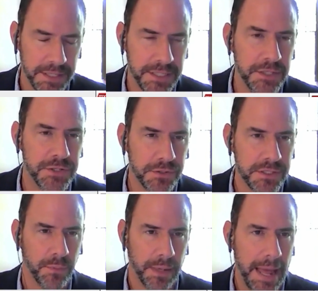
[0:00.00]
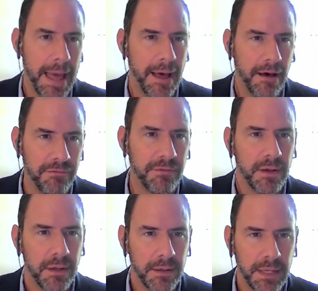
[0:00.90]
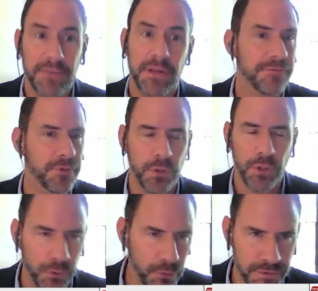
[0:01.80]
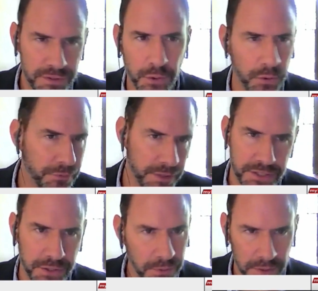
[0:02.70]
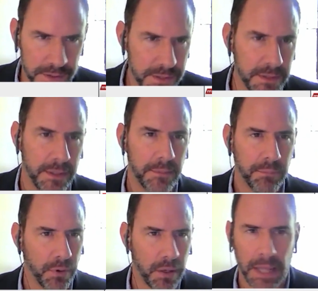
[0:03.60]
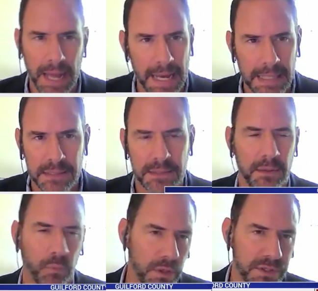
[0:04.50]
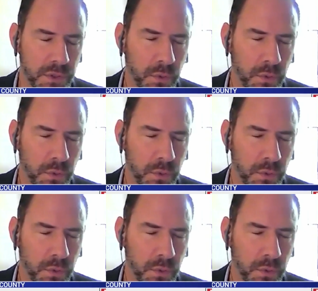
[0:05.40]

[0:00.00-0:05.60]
amount of teachers that we have, even if you lose two or three students per class in one